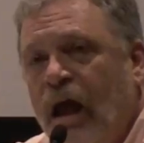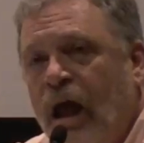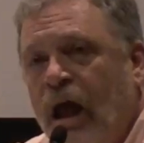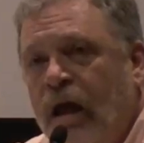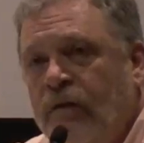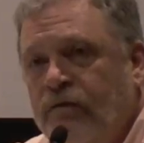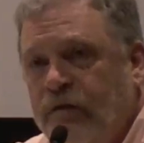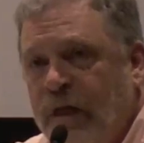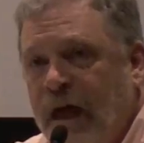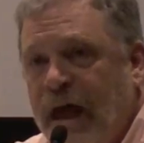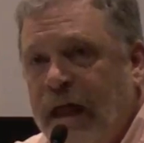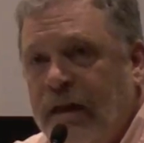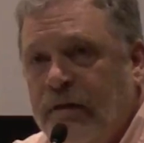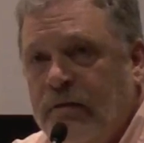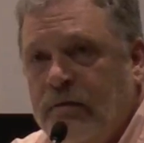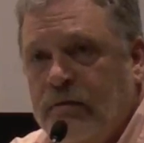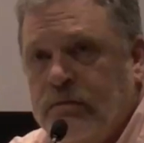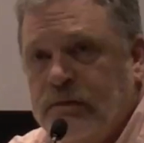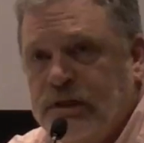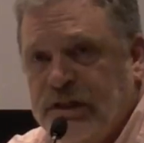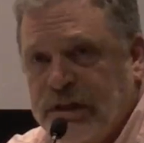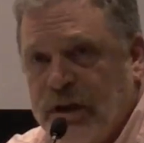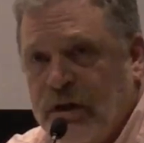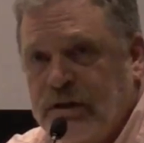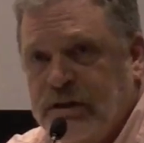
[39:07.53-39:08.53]
if that
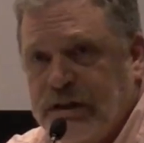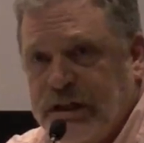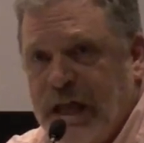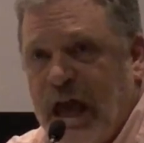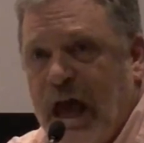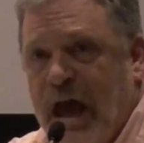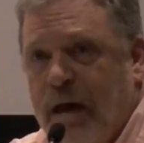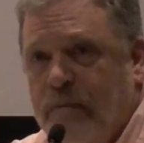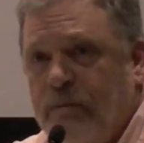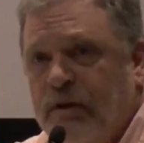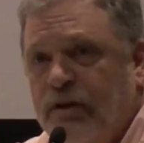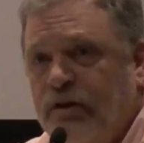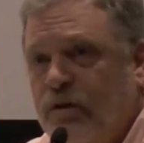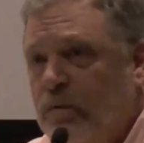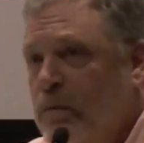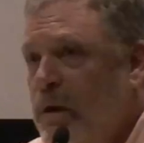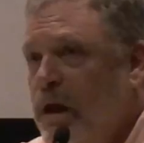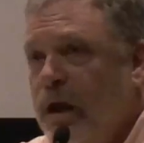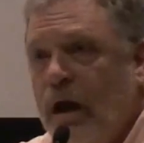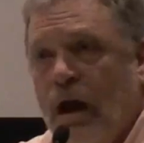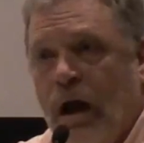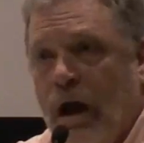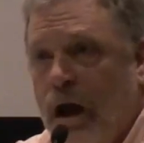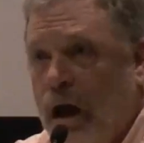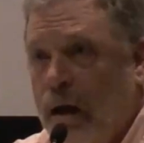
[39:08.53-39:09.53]
starts to happen to me,
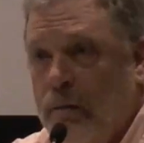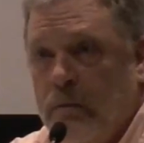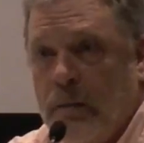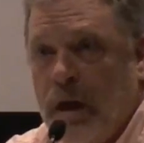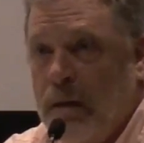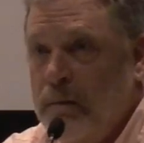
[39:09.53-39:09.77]
I,